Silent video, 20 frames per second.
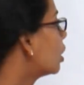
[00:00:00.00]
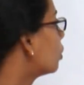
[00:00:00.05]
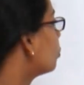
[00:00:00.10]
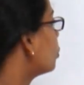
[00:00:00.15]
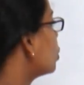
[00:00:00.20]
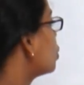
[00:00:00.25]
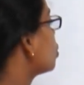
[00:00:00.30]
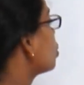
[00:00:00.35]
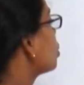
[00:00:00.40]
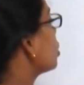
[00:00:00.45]

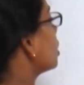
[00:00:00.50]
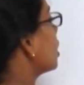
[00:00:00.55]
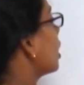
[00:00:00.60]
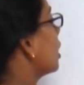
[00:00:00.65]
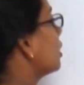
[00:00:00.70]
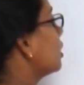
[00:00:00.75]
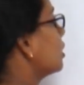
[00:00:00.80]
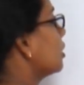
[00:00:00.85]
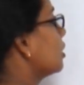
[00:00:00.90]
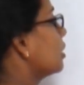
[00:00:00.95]
which
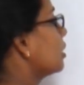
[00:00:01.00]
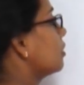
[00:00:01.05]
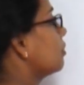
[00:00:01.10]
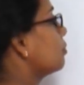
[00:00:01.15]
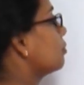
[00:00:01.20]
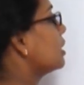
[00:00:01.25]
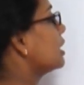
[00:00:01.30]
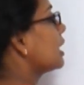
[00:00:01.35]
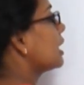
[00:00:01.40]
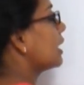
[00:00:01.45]
can
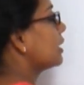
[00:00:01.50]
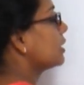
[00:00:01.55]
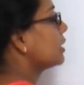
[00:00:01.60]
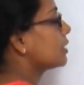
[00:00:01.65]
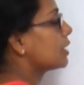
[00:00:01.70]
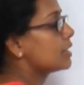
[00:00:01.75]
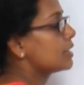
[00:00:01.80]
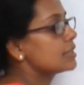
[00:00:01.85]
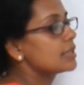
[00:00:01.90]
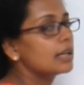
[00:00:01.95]
be
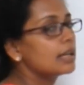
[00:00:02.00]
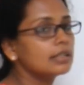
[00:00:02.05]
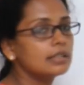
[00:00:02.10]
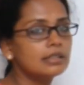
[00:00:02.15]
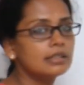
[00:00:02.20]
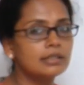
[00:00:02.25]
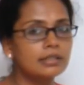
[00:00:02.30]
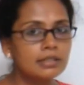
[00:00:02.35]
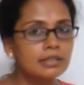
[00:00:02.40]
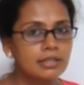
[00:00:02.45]
categorized under
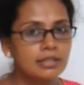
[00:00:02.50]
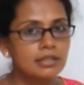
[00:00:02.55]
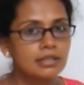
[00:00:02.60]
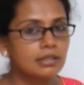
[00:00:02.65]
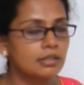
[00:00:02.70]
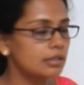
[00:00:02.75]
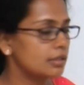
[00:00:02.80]
this